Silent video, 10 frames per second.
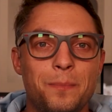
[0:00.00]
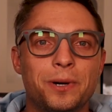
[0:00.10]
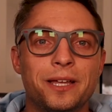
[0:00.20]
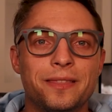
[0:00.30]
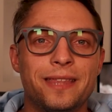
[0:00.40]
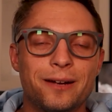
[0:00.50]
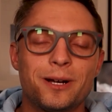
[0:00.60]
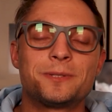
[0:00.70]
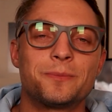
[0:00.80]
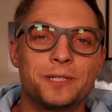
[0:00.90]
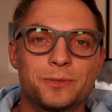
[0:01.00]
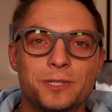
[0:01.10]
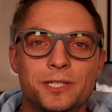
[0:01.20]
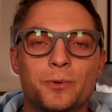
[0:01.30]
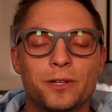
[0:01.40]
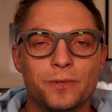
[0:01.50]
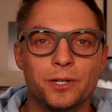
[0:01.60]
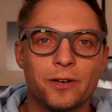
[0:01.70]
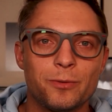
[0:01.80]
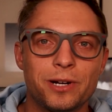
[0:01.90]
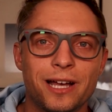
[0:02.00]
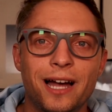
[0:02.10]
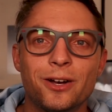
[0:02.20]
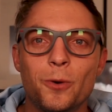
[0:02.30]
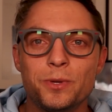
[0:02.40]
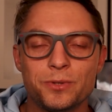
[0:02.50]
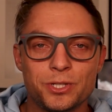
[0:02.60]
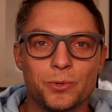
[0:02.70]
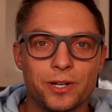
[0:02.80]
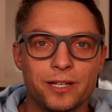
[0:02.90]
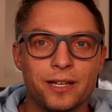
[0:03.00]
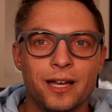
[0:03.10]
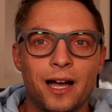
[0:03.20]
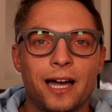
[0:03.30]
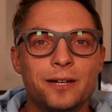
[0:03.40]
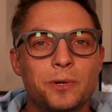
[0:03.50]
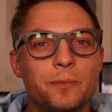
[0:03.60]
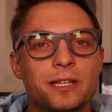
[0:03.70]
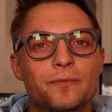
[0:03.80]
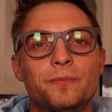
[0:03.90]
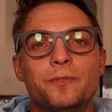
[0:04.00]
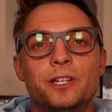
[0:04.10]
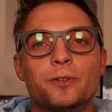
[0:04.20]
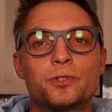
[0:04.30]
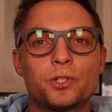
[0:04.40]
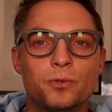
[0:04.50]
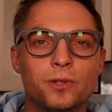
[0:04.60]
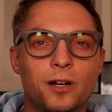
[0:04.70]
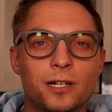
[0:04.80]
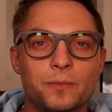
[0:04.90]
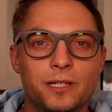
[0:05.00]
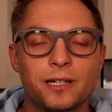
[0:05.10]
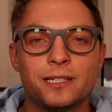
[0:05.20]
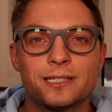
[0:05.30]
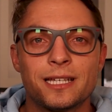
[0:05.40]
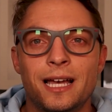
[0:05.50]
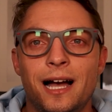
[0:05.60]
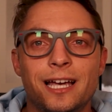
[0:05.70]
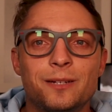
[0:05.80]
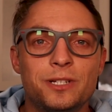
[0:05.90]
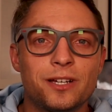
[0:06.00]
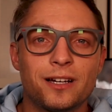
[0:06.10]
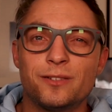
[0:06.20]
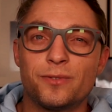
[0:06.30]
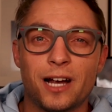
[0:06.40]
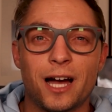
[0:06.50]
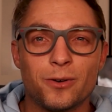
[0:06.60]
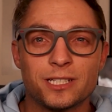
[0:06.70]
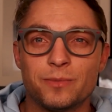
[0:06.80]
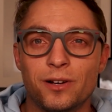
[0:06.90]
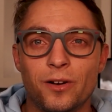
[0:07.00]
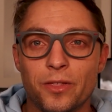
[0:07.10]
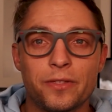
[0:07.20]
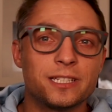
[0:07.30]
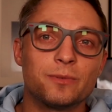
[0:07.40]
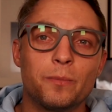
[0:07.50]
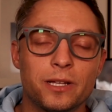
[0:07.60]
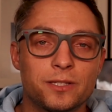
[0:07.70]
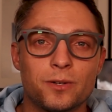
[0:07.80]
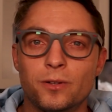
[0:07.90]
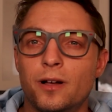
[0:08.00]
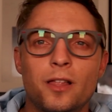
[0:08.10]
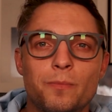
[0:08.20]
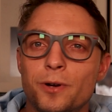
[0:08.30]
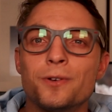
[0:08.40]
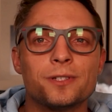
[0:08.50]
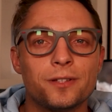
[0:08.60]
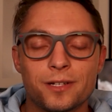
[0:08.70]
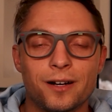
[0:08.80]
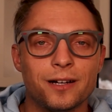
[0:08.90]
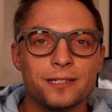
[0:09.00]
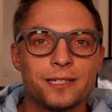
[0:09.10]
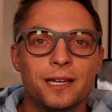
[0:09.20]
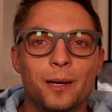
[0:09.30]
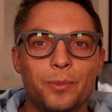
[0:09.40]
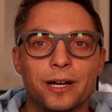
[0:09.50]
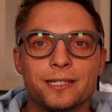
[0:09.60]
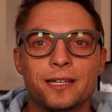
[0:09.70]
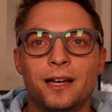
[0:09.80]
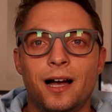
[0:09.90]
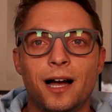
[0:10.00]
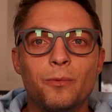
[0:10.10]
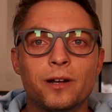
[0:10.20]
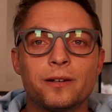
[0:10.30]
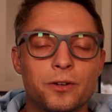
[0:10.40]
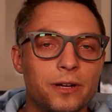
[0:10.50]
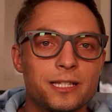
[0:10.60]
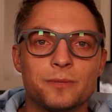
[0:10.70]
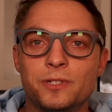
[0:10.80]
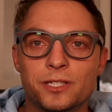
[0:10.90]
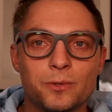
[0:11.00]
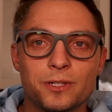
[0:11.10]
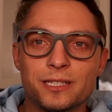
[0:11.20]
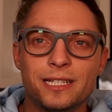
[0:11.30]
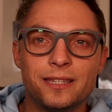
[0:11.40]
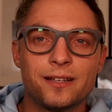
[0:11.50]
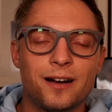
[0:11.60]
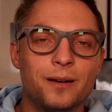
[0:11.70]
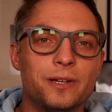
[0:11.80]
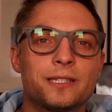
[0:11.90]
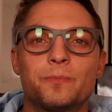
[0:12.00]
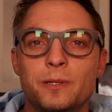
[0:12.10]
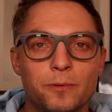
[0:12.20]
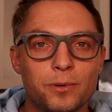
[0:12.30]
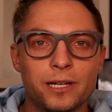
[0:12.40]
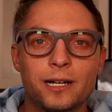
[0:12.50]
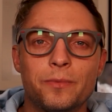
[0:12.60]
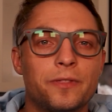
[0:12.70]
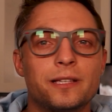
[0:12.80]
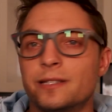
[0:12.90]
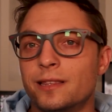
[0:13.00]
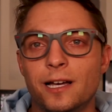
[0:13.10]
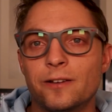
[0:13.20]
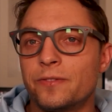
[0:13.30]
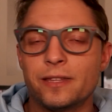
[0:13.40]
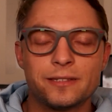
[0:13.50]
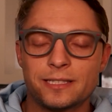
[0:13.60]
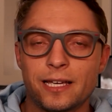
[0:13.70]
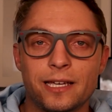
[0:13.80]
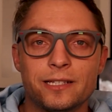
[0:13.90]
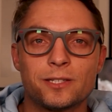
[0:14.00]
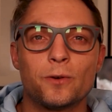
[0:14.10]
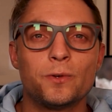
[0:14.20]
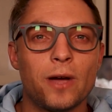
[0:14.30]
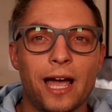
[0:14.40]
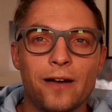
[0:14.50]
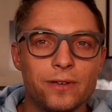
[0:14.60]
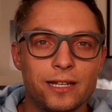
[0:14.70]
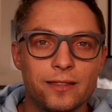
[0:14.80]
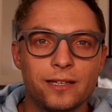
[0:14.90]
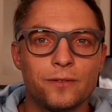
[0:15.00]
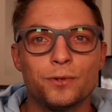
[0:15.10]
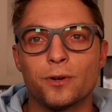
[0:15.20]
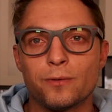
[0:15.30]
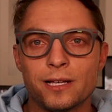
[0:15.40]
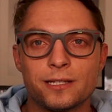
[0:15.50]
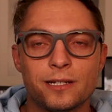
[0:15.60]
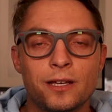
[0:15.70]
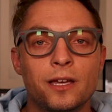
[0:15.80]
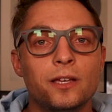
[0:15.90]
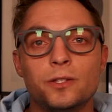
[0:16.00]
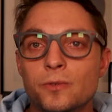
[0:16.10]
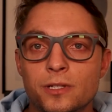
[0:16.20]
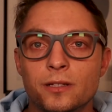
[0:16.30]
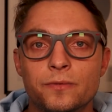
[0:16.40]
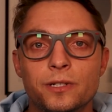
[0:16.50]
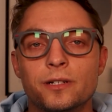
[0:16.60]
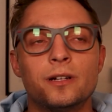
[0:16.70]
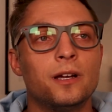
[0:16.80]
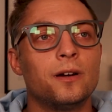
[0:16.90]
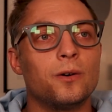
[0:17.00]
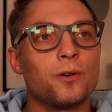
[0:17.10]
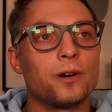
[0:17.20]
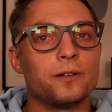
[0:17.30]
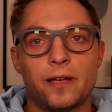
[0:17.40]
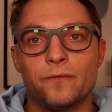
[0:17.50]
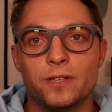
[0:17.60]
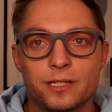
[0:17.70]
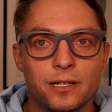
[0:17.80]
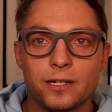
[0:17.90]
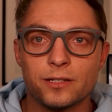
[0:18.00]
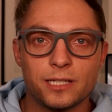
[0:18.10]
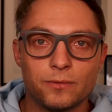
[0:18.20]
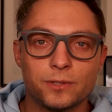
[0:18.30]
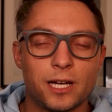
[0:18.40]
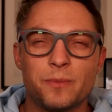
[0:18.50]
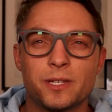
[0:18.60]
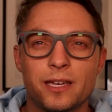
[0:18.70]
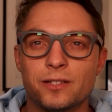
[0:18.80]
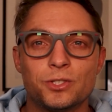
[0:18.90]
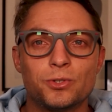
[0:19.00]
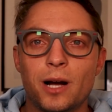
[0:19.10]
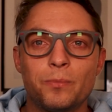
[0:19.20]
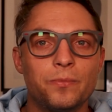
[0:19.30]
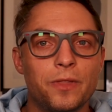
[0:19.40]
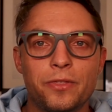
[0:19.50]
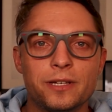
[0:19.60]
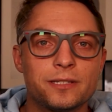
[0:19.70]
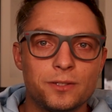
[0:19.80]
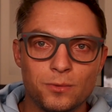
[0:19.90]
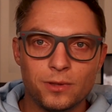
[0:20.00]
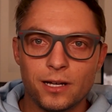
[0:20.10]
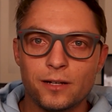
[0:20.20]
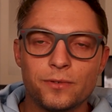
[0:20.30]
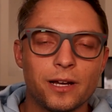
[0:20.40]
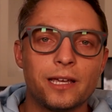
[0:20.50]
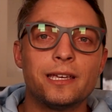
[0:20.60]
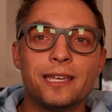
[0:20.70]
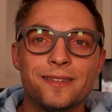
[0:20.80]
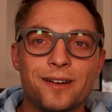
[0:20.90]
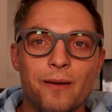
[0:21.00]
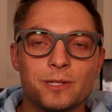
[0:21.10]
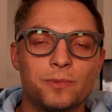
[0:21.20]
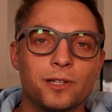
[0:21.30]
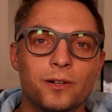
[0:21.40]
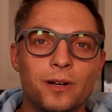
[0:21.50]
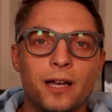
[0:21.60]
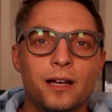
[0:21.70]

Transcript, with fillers: But that wraps up this week's quick video, everybody. I hope you enjoyed it. I didn't want to make the video too long because I could be talking for hours about all the things about Pensacola, all the pros, all the cons, but I want to create some discourse in the comments, people bringing up the things they love, things they hate. So if you have anything, if you're a resident, used to live here, or have visited here several times. Again, drop the things that you love or hate in the comments below.